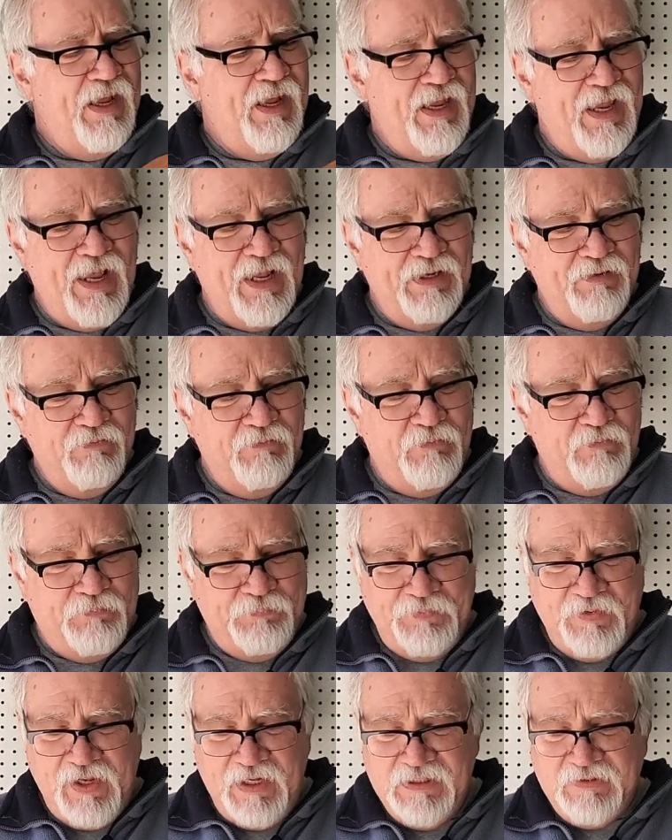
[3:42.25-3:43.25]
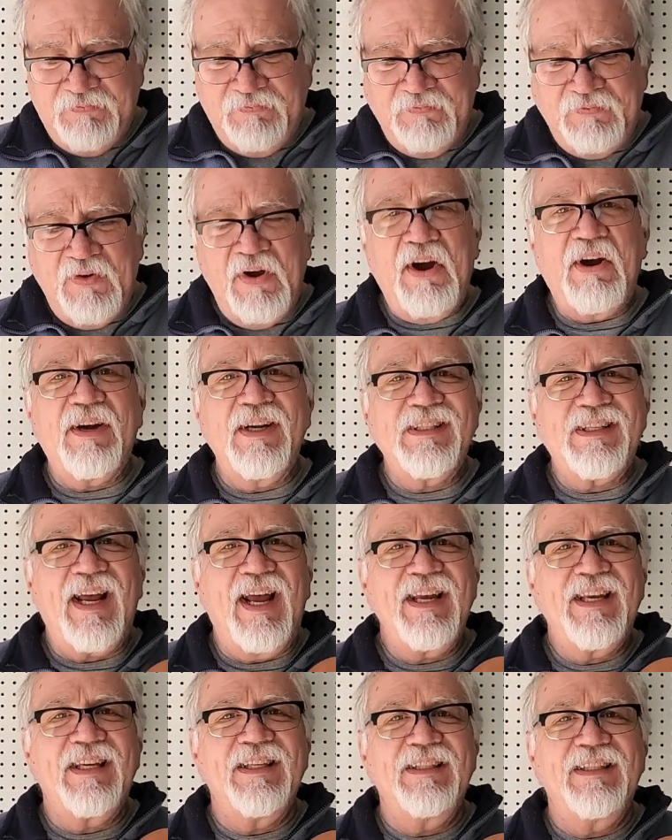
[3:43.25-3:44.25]
And as far as
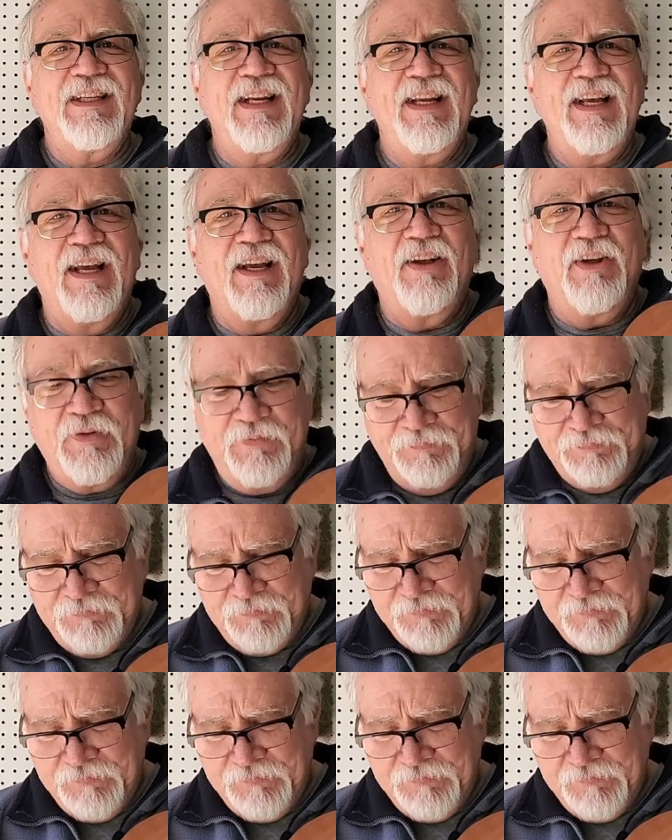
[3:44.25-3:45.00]
I can tell,